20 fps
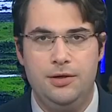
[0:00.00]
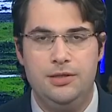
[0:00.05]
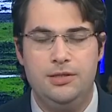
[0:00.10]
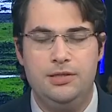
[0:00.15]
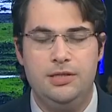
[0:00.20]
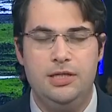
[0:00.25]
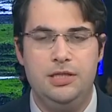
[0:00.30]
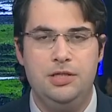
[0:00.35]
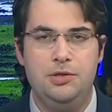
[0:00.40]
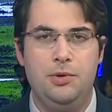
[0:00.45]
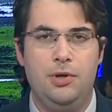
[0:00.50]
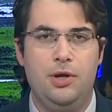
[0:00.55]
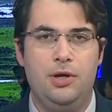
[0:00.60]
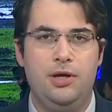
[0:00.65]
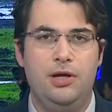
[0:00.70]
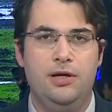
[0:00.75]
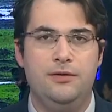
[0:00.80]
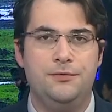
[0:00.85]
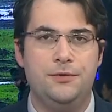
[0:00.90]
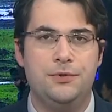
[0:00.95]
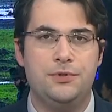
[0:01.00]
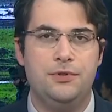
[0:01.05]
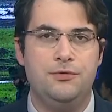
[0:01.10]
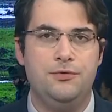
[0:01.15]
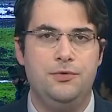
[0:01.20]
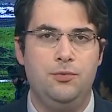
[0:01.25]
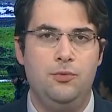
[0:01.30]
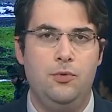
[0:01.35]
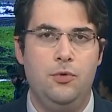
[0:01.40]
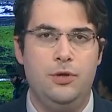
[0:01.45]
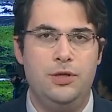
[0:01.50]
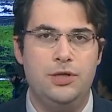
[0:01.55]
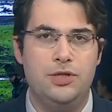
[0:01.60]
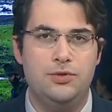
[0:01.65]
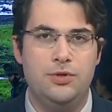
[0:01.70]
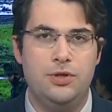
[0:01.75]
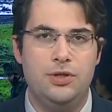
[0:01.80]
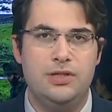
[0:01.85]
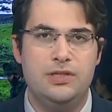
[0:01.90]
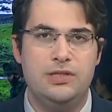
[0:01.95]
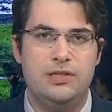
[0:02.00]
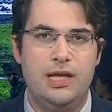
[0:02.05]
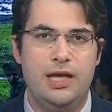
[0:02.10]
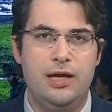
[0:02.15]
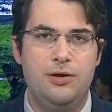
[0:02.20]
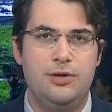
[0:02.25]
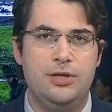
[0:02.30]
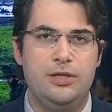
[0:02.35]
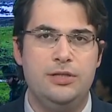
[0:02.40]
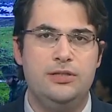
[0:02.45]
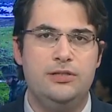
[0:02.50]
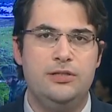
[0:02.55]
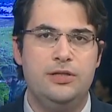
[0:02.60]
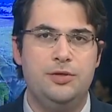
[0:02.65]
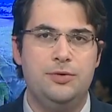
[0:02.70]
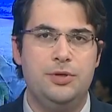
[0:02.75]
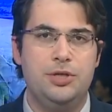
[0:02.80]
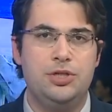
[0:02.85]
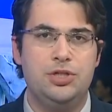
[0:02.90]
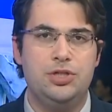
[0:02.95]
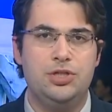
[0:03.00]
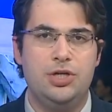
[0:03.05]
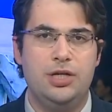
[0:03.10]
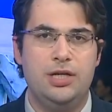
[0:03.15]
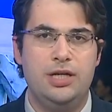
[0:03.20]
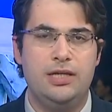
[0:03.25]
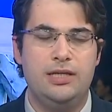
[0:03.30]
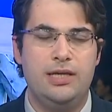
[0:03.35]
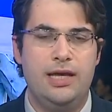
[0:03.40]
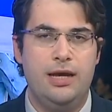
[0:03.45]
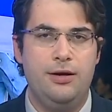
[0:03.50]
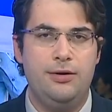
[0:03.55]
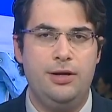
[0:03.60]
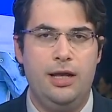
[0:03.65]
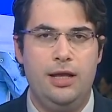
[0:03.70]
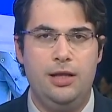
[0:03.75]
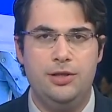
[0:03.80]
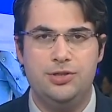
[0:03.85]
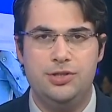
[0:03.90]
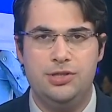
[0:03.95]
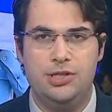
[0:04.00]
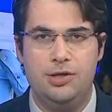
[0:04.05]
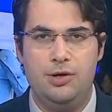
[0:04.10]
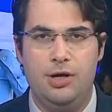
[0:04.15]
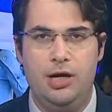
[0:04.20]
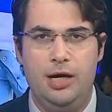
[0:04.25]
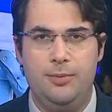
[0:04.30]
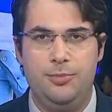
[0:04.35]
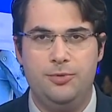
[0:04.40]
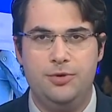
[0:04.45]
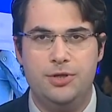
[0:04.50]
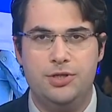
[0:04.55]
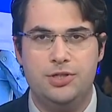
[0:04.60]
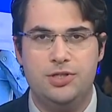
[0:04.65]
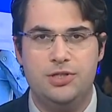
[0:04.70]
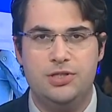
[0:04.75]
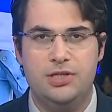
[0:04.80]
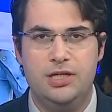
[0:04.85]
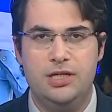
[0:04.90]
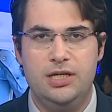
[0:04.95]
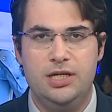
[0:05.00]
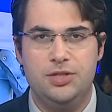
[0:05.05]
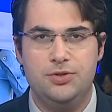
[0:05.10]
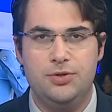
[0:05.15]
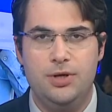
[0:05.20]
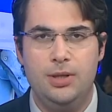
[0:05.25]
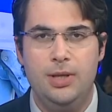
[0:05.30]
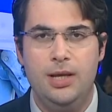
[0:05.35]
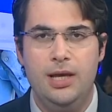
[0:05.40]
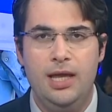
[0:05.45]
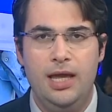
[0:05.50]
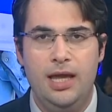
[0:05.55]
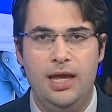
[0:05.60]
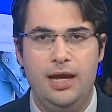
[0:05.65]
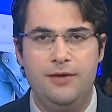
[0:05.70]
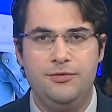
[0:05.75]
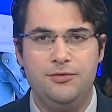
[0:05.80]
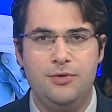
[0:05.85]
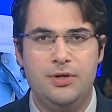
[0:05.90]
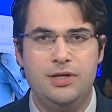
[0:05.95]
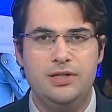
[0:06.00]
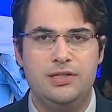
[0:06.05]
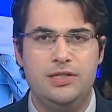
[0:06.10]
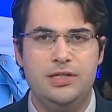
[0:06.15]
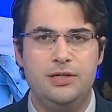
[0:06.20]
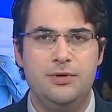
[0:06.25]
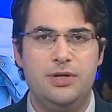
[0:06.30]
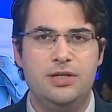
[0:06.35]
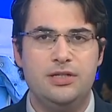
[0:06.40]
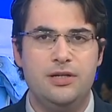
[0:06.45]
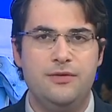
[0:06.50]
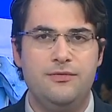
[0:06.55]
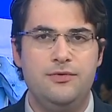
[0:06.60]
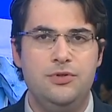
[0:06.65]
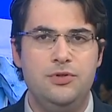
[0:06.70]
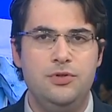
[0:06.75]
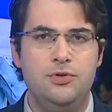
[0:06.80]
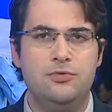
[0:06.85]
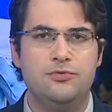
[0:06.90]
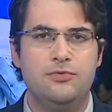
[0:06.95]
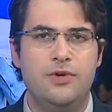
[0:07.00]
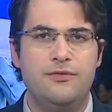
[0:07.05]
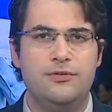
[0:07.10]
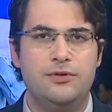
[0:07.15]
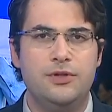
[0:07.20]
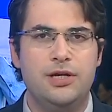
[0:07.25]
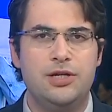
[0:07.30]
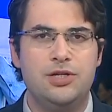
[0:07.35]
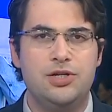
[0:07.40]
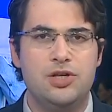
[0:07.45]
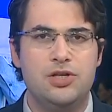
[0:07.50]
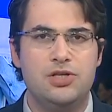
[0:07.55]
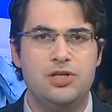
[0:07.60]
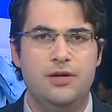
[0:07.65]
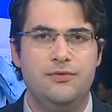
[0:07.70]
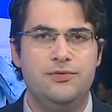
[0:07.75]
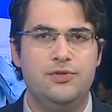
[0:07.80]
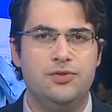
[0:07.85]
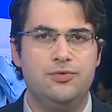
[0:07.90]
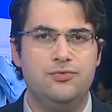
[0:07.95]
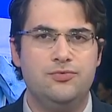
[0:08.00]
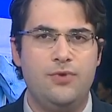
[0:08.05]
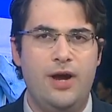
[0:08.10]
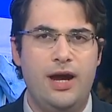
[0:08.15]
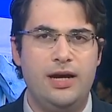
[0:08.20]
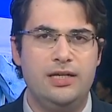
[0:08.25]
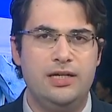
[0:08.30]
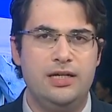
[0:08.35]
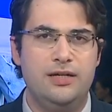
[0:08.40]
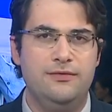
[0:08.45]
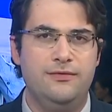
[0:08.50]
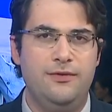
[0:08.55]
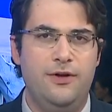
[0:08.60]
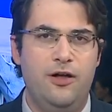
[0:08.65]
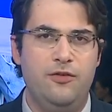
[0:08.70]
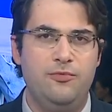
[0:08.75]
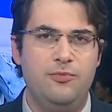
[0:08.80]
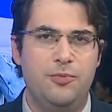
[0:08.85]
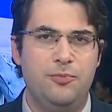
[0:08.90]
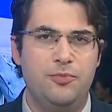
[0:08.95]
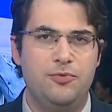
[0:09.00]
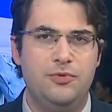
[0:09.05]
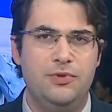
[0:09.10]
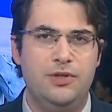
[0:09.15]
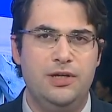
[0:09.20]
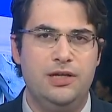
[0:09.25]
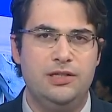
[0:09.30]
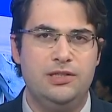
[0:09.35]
continuing our coverage of the war. Israel is now considering shutting down Al Jazeera operations in Israel after a series of new revelations of direct involvement between the